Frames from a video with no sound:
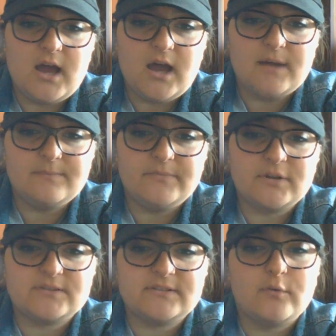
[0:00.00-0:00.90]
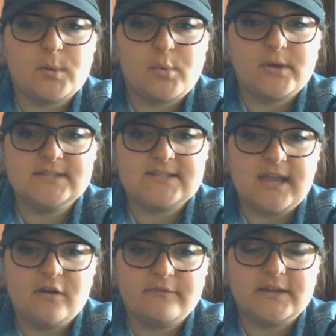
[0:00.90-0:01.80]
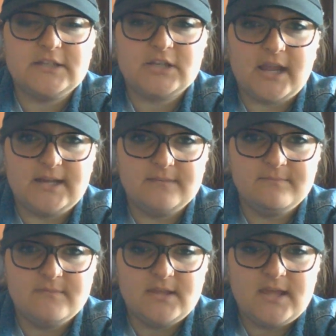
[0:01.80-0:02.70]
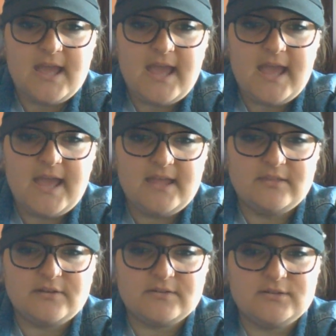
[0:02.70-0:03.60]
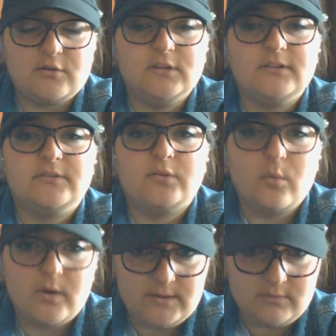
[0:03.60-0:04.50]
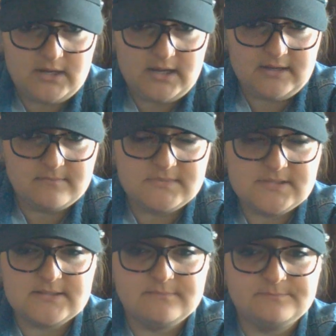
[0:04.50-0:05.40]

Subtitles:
There's a 4-point scale for each item, and there's a total of 21 items.